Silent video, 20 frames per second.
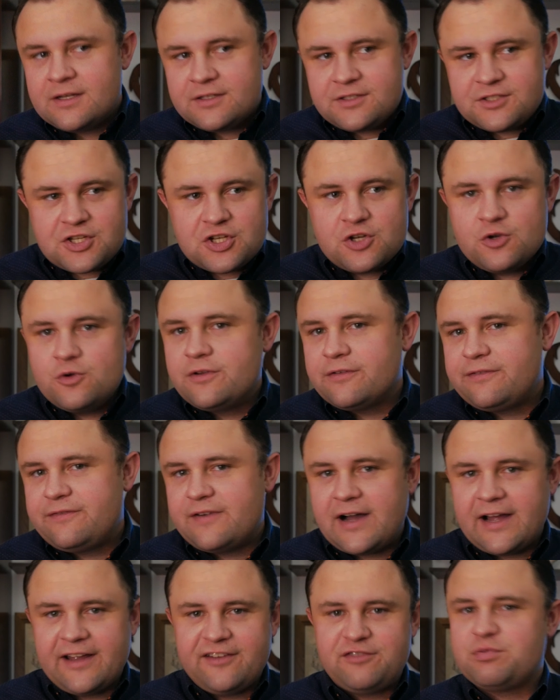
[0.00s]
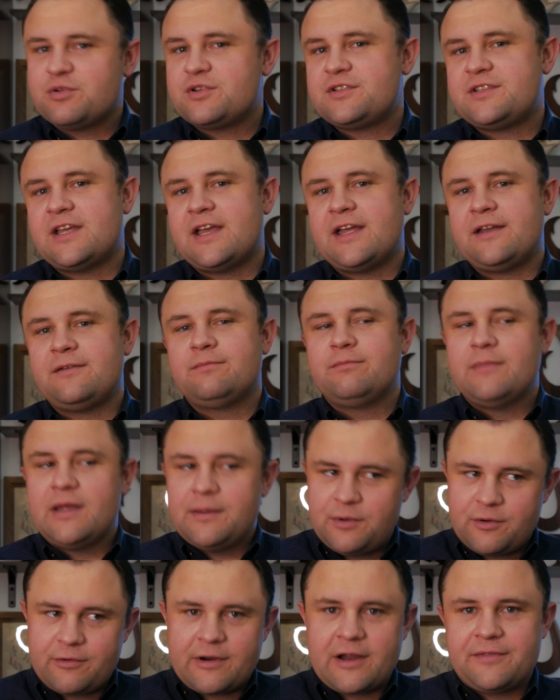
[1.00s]
2 to 5%,
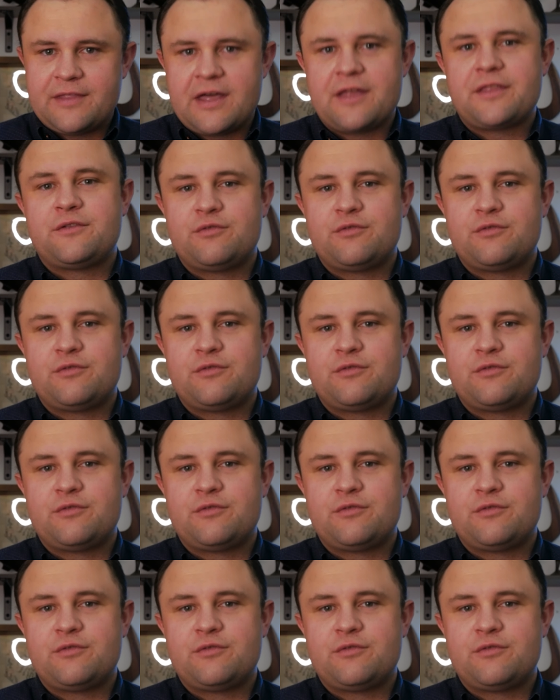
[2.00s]
maybe around that